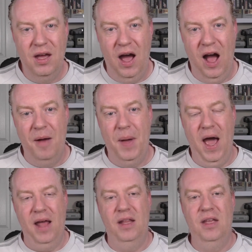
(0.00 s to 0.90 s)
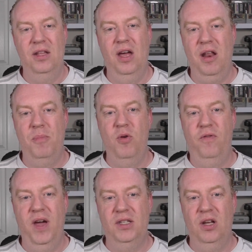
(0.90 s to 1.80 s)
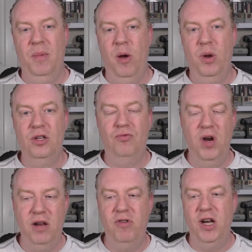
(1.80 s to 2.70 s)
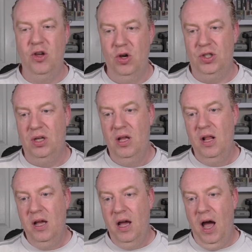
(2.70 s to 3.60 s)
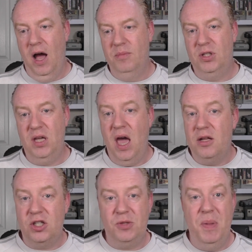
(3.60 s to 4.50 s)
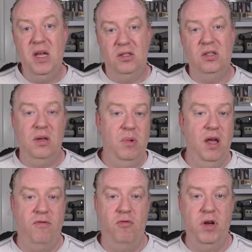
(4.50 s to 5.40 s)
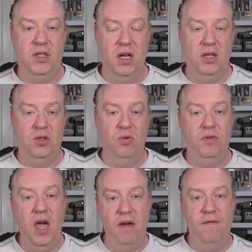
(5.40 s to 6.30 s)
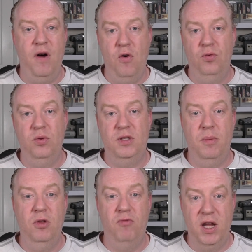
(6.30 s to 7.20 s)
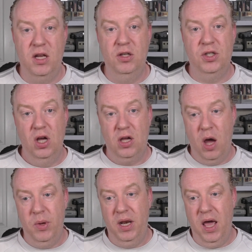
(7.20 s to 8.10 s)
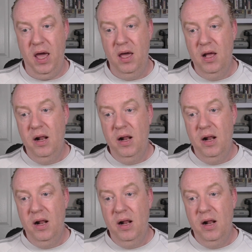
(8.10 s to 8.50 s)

at the boot fairs at the moment. It's really, really good. So yeah, speak to some of the other resellers, sort of get involved with some of the regulars that are going there.